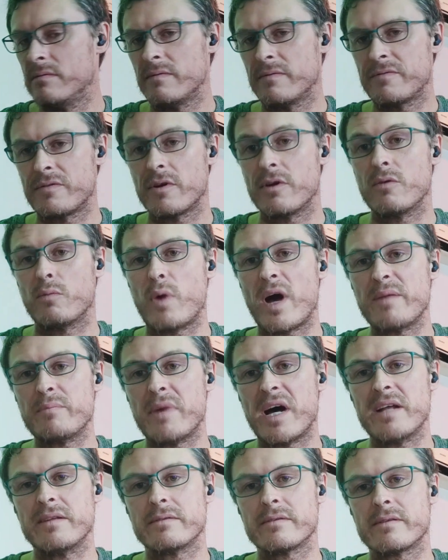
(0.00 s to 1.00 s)
For 1
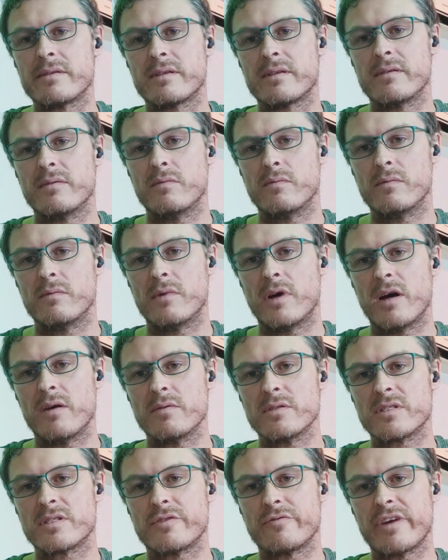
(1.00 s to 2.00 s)
month, I
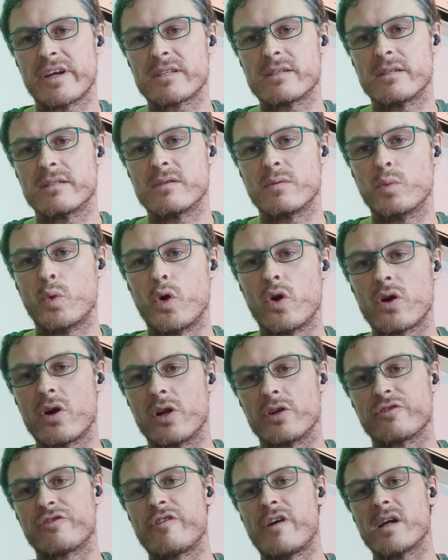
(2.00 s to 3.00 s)
was directed to walk
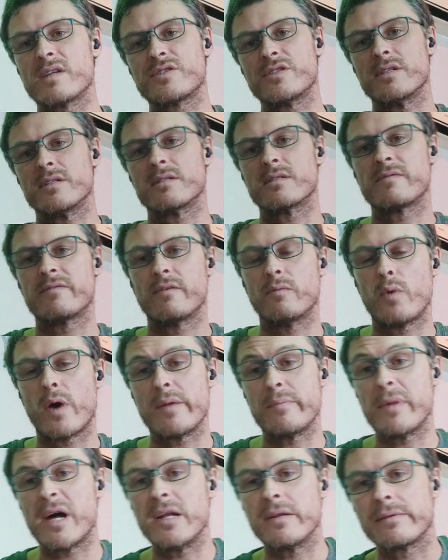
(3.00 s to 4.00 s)
on crutches for
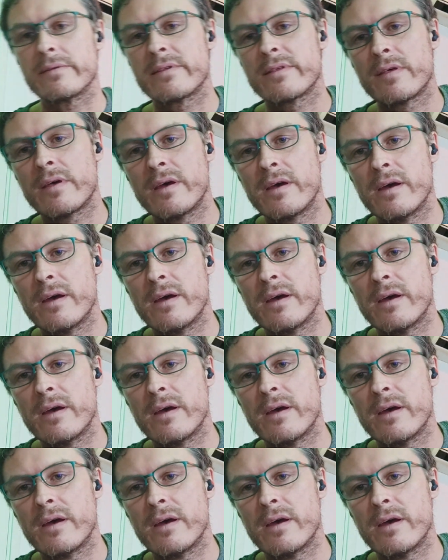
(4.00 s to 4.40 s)
1 month.